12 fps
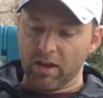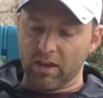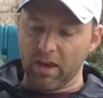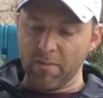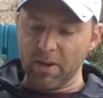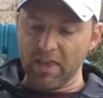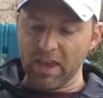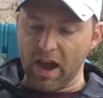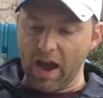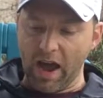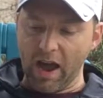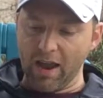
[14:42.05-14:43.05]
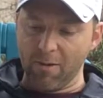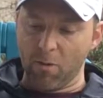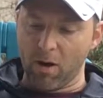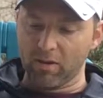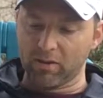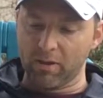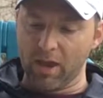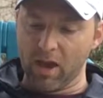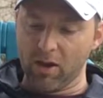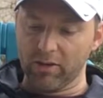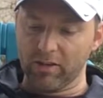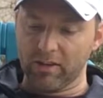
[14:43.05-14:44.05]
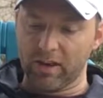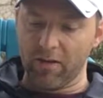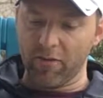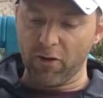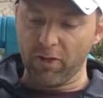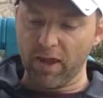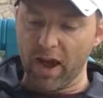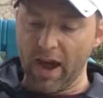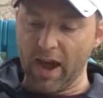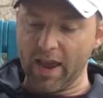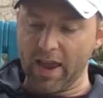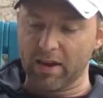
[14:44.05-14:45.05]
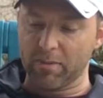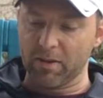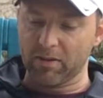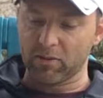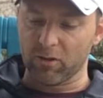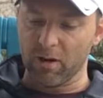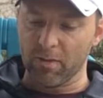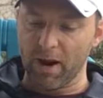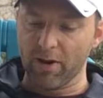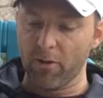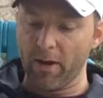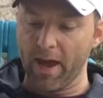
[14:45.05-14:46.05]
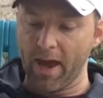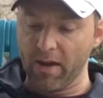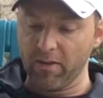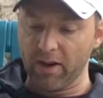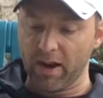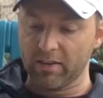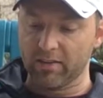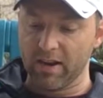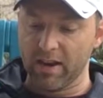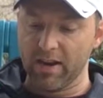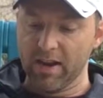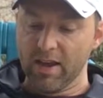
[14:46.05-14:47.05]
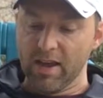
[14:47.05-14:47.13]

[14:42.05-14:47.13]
Give me the eye, Wasp yelled. Give her the eye, Annabeth screamed. I don't have it, I said.